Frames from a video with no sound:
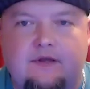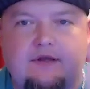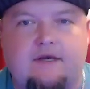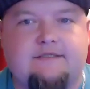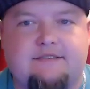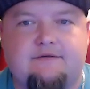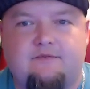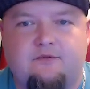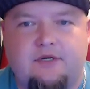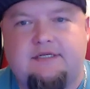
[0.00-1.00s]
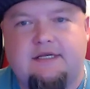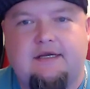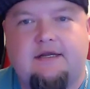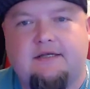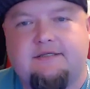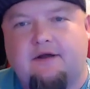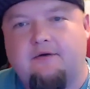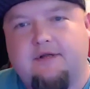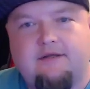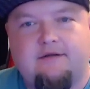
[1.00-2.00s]
us renting and us
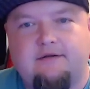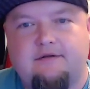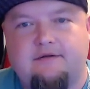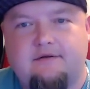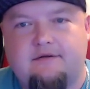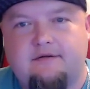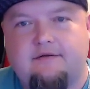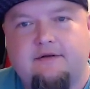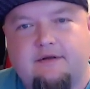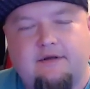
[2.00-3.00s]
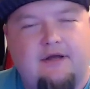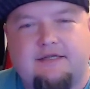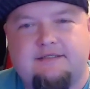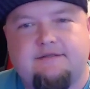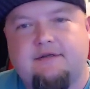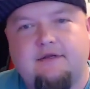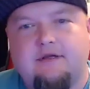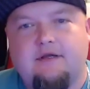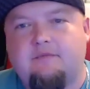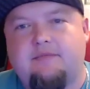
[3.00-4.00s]
owning? You know, I just
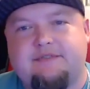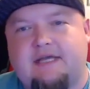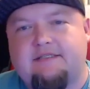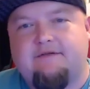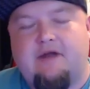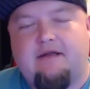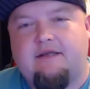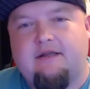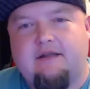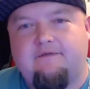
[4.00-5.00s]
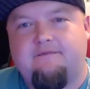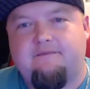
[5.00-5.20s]
besides the fact that if